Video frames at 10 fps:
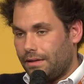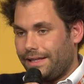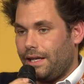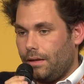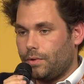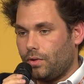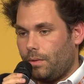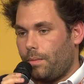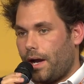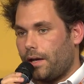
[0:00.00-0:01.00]
teams or
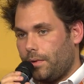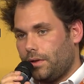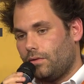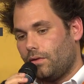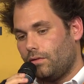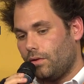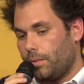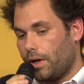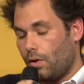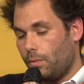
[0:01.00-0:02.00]
departments from
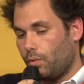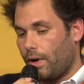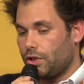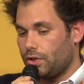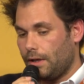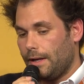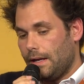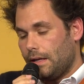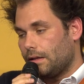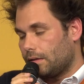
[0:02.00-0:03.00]
big corporation.
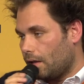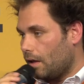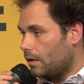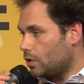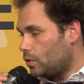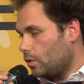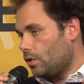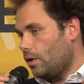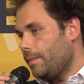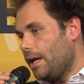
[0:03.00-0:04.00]
That's the short
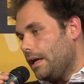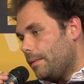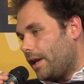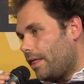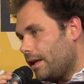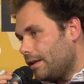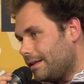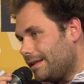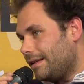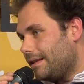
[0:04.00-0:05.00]
term. But I
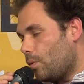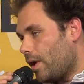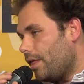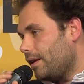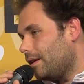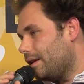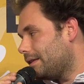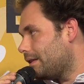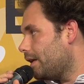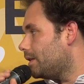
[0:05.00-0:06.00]
think the one thing that
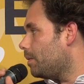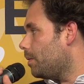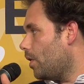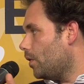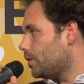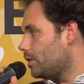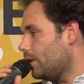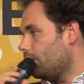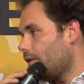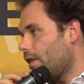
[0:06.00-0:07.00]
excites me most,
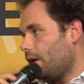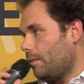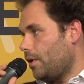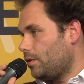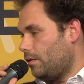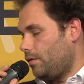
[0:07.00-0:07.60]
if I think about the